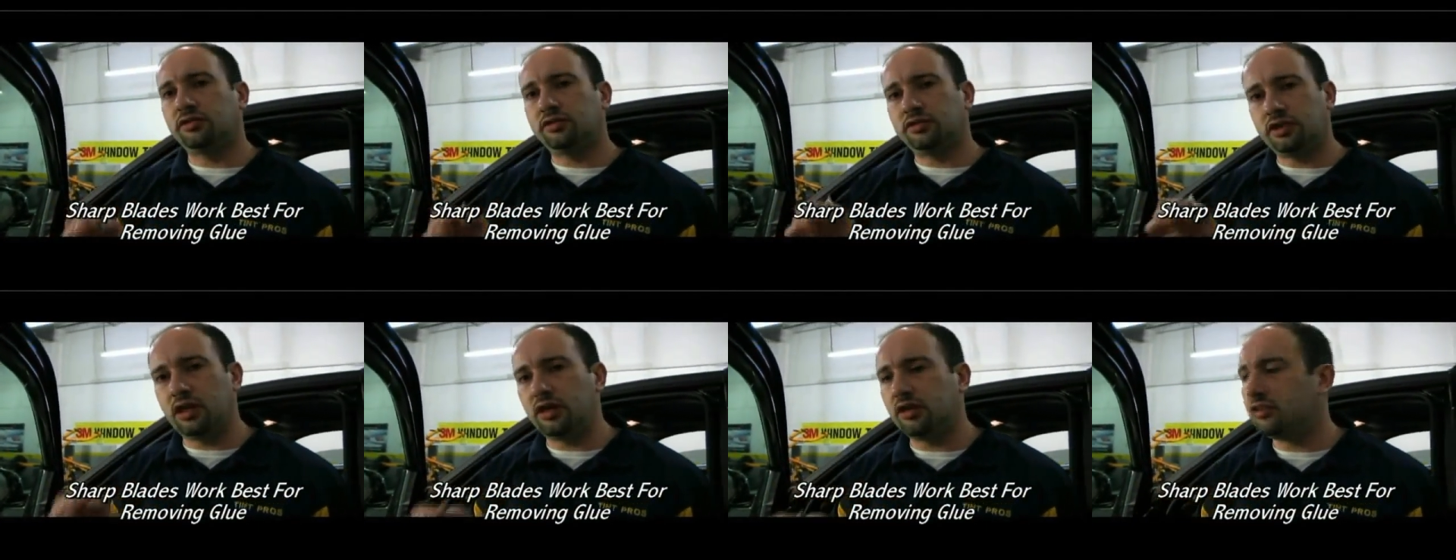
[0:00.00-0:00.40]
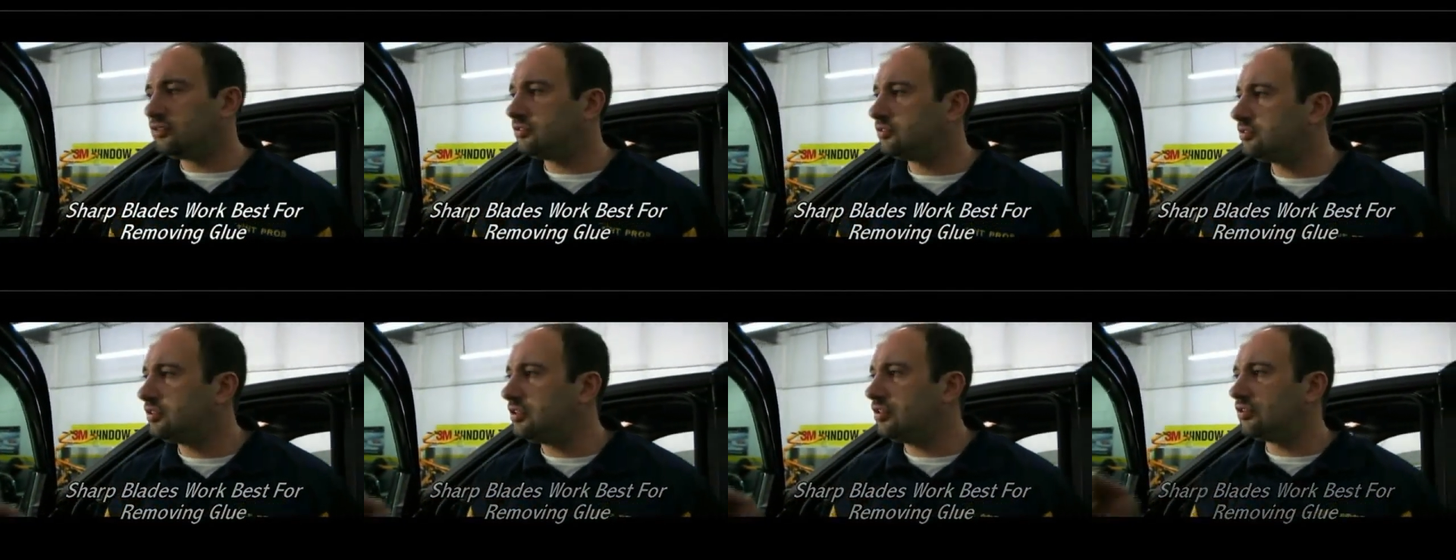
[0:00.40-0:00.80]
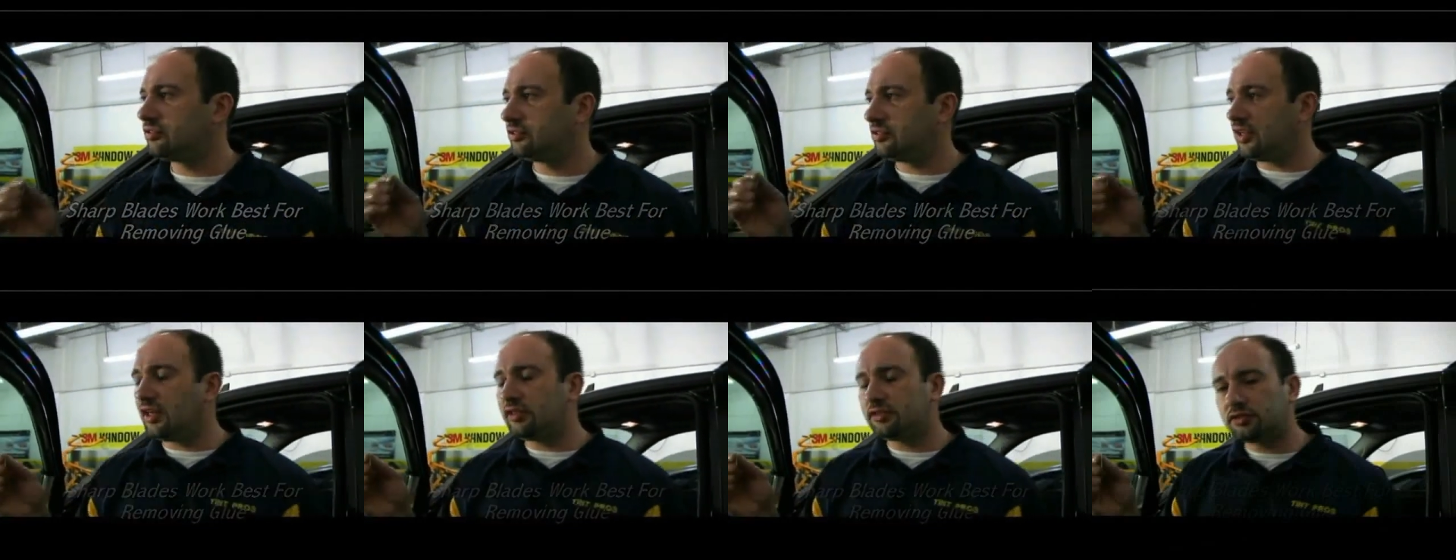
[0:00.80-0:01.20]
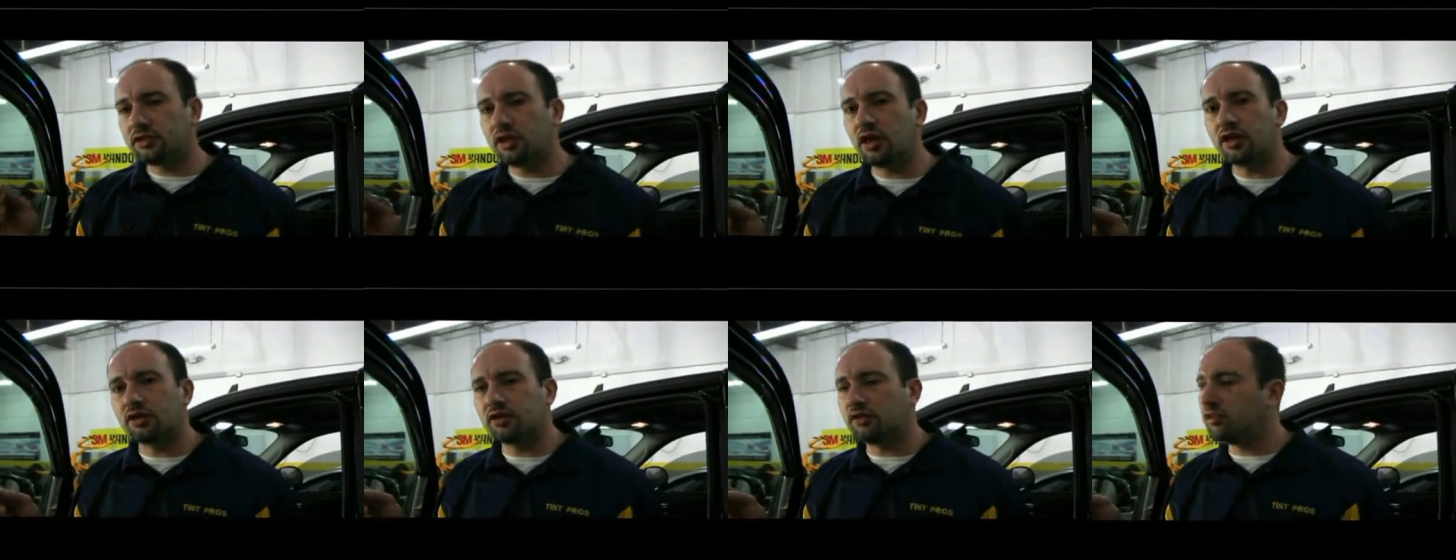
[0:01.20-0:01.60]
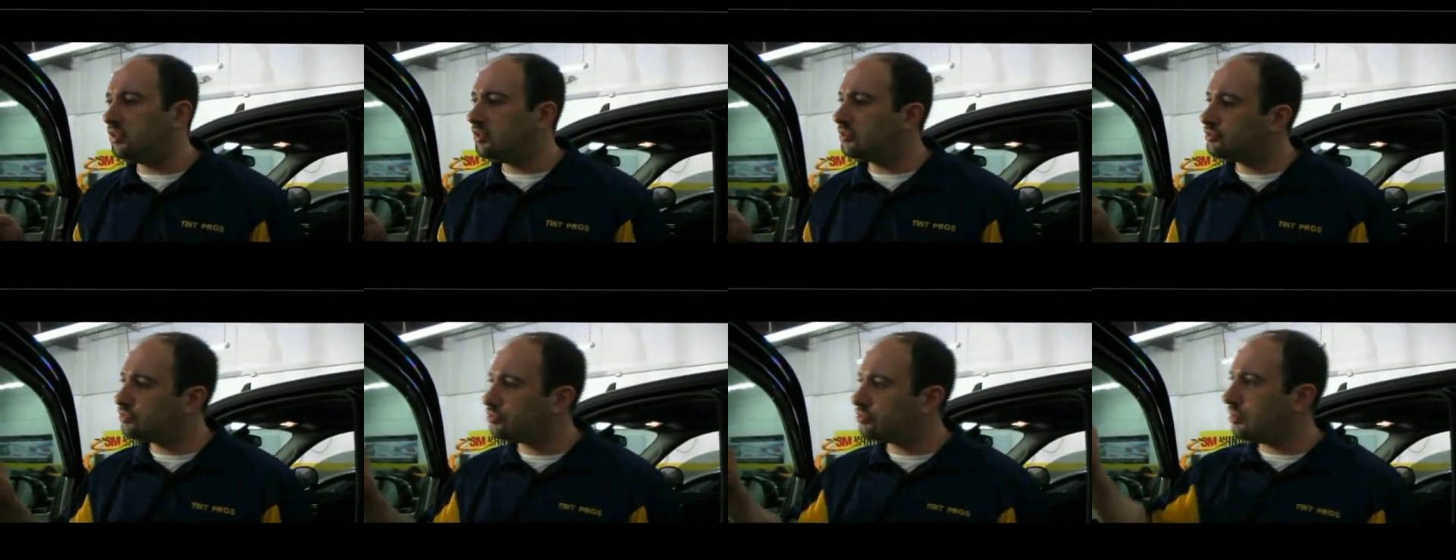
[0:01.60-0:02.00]
Stainless steel is less likely
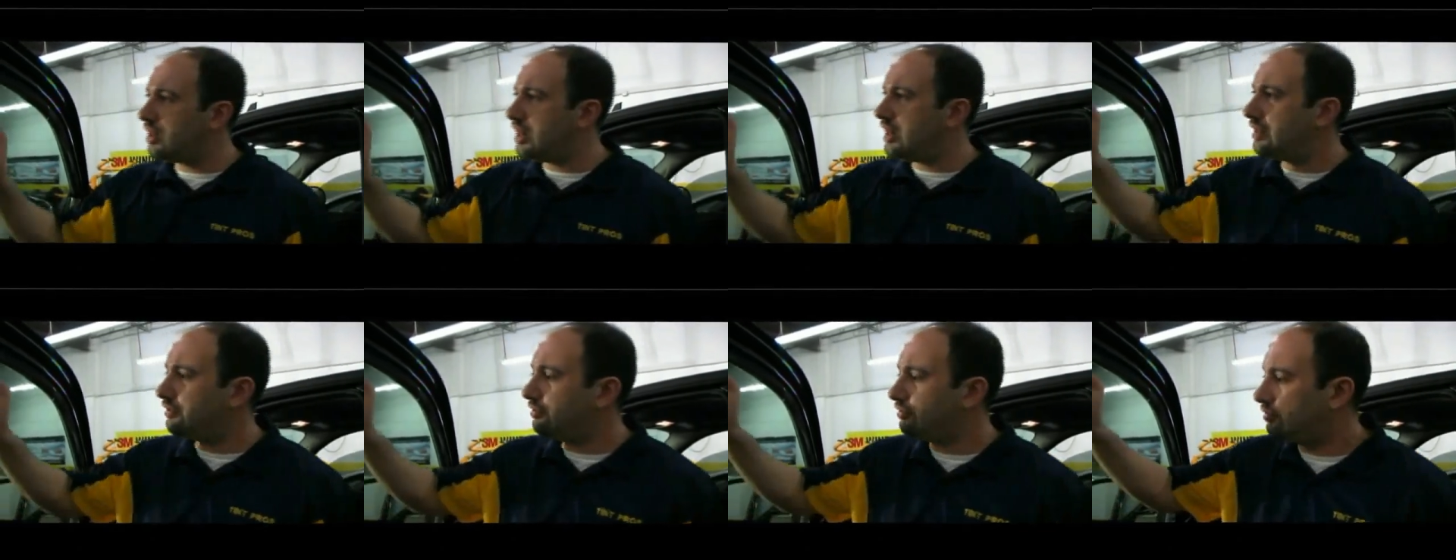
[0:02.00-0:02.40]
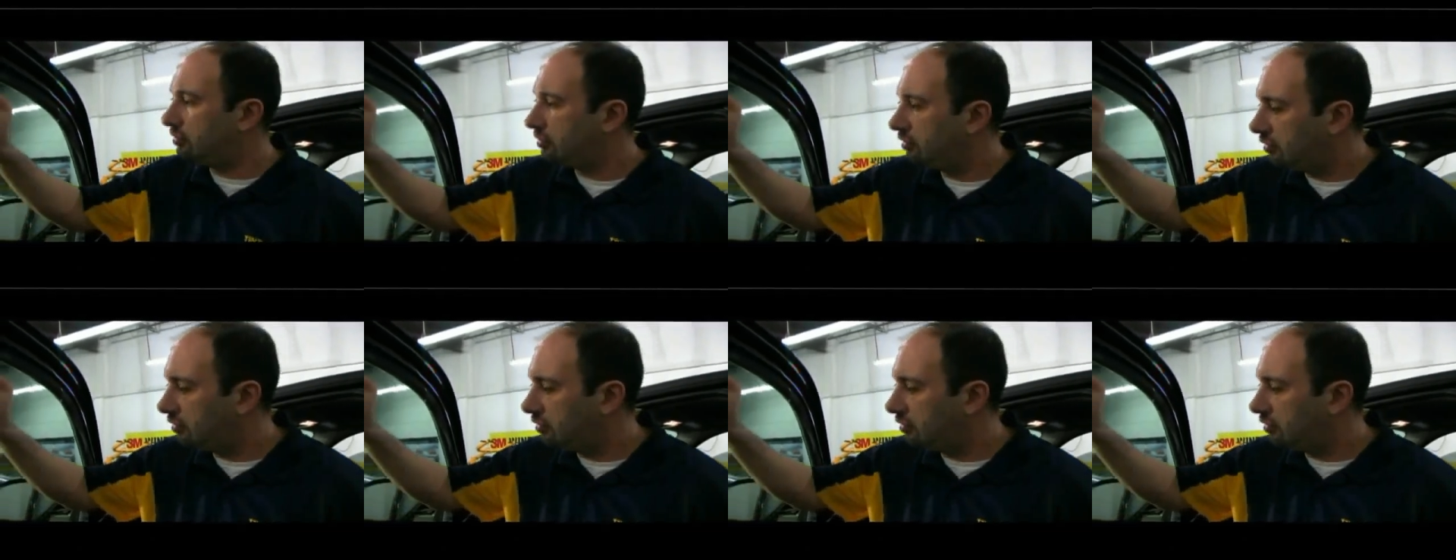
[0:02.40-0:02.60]
to scratch.